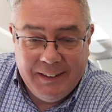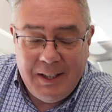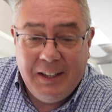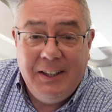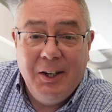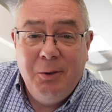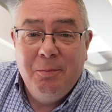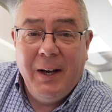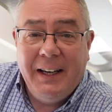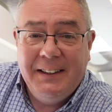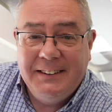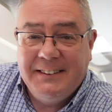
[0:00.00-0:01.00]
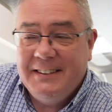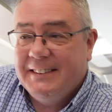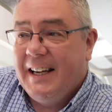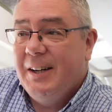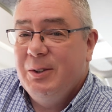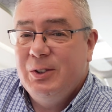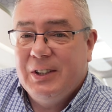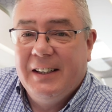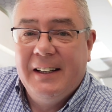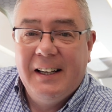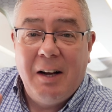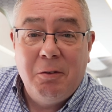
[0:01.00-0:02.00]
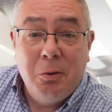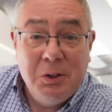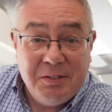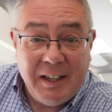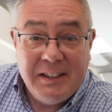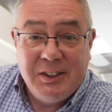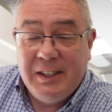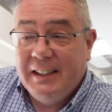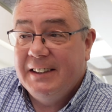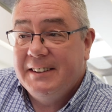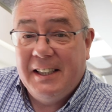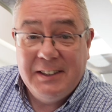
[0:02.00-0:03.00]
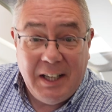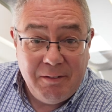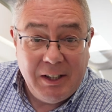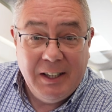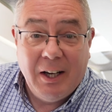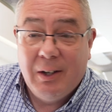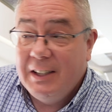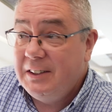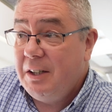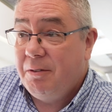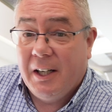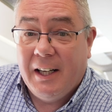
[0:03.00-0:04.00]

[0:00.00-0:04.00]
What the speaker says: I know, mad as it sounds, I've always fancied it, so let's give it a go. Let's see if I can